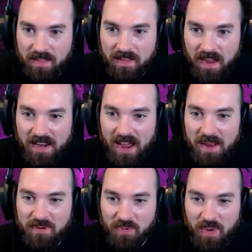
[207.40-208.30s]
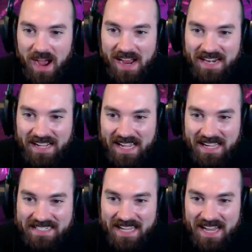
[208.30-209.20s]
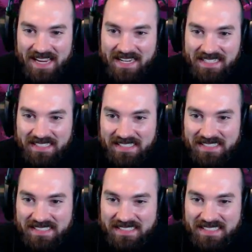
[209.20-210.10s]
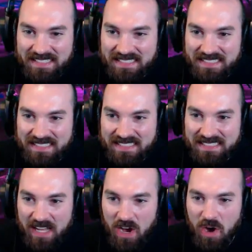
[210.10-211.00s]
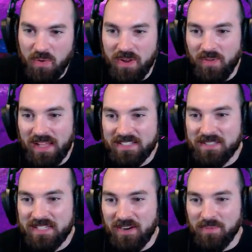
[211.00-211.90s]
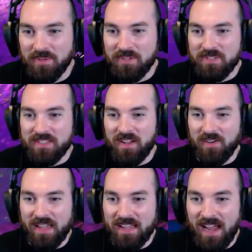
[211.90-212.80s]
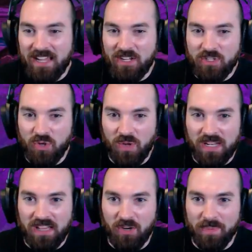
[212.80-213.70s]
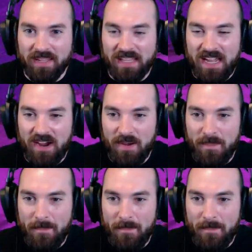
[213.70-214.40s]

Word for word: I you. I, am your ride. I can't die. Uh, oh no, that's terrible news. Okay, I can control it a little bit in the air.